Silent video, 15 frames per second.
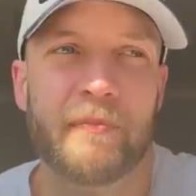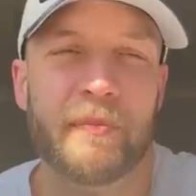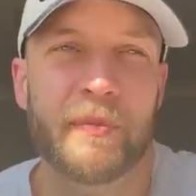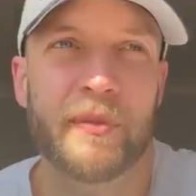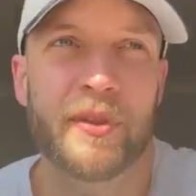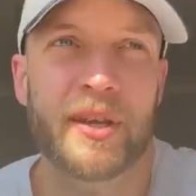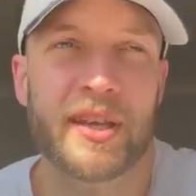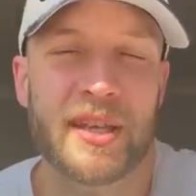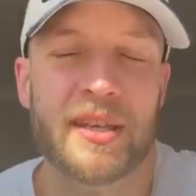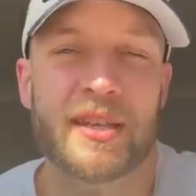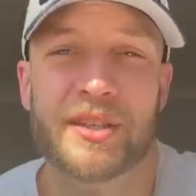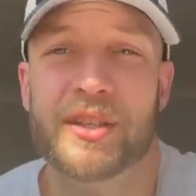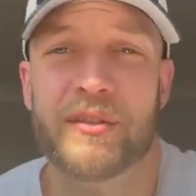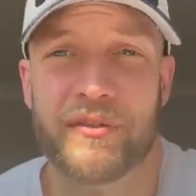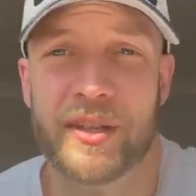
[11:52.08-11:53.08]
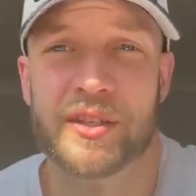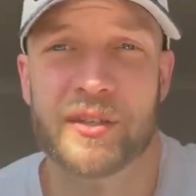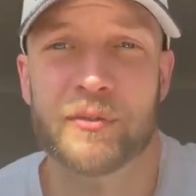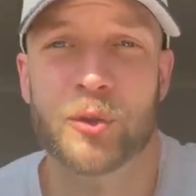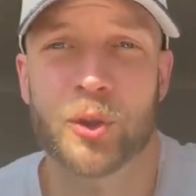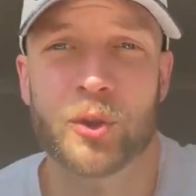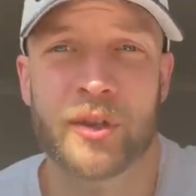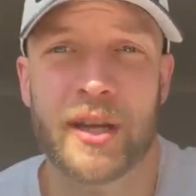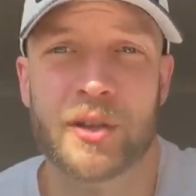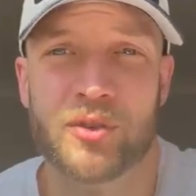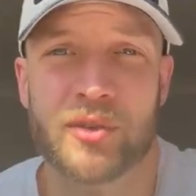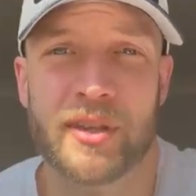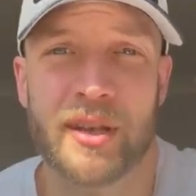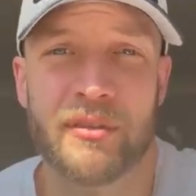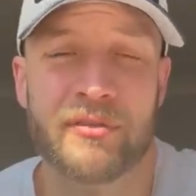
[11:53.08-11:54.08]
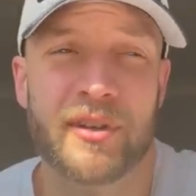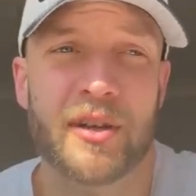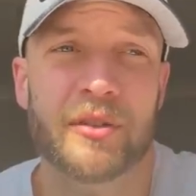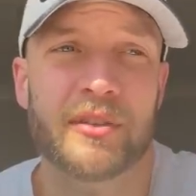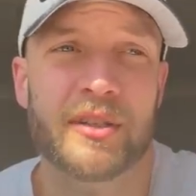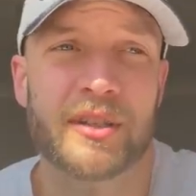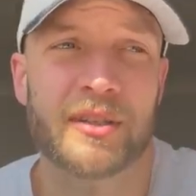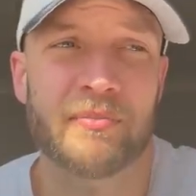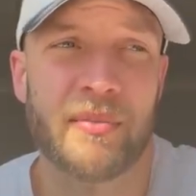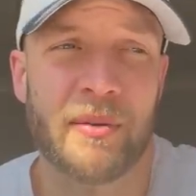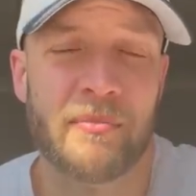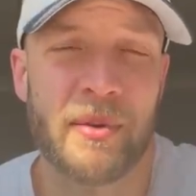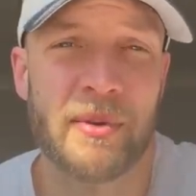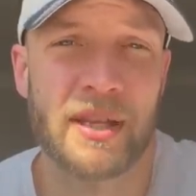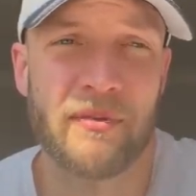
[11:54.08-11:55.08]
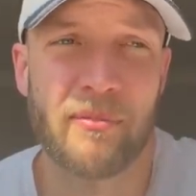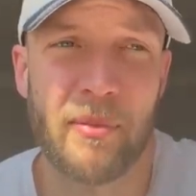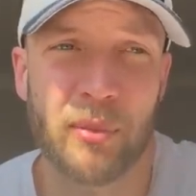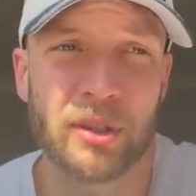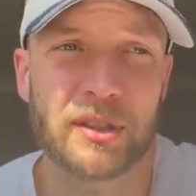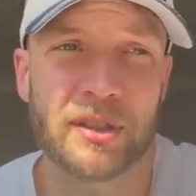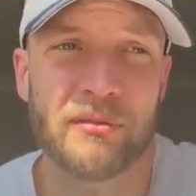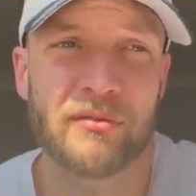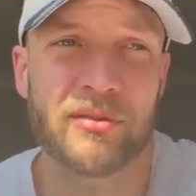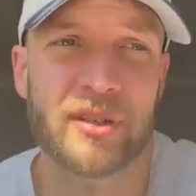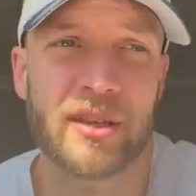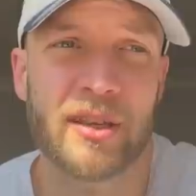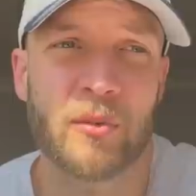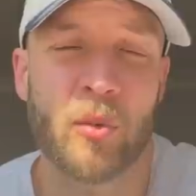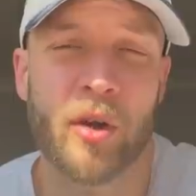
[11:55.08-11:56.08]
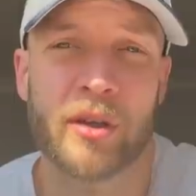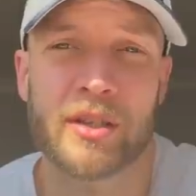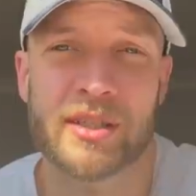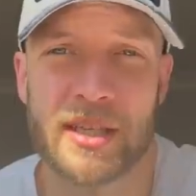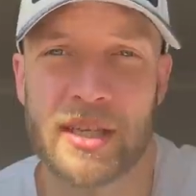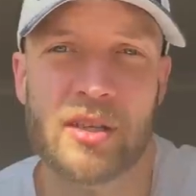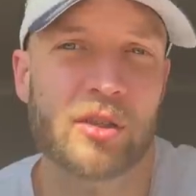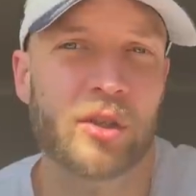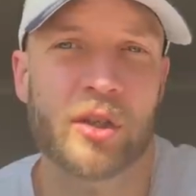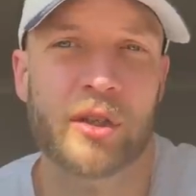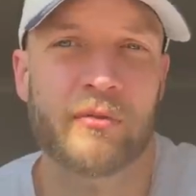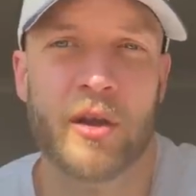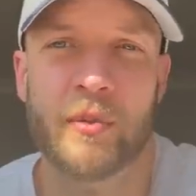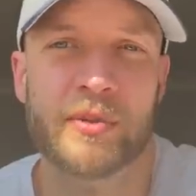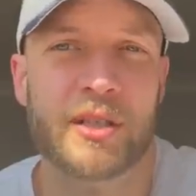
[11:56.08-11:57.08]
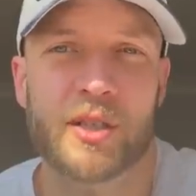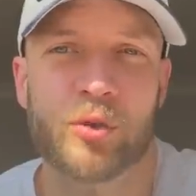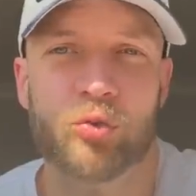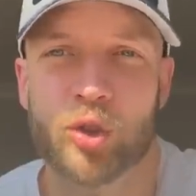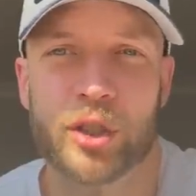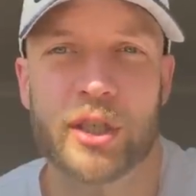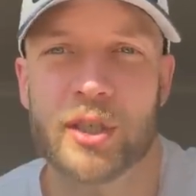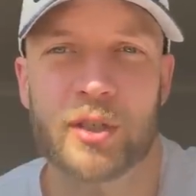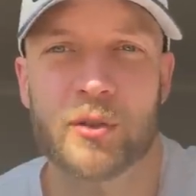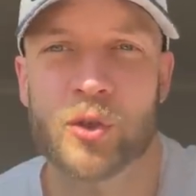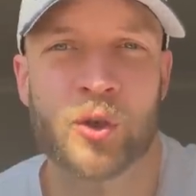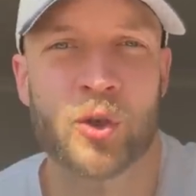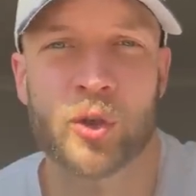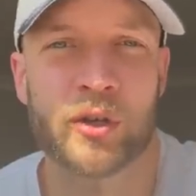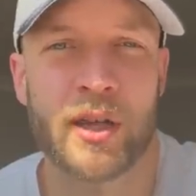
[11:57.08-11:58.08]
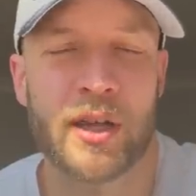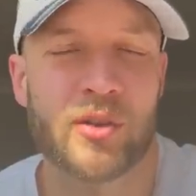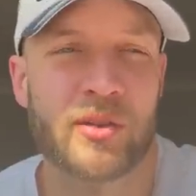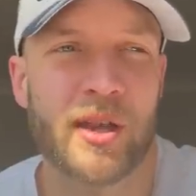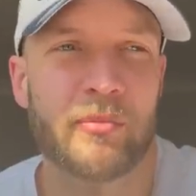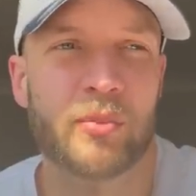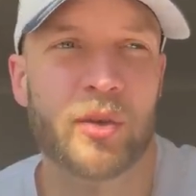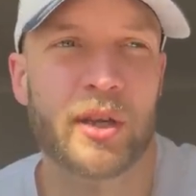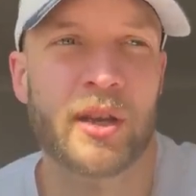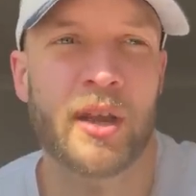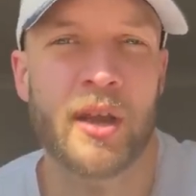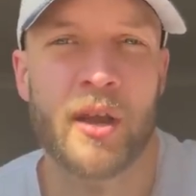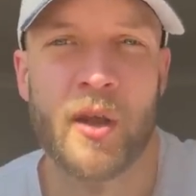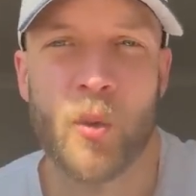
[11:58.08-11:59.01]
that he is a defensive coordinator in the NFL. You can maybe give him a mulligan for year one as he's learning the ropes. He's a rookie coordinator at that point.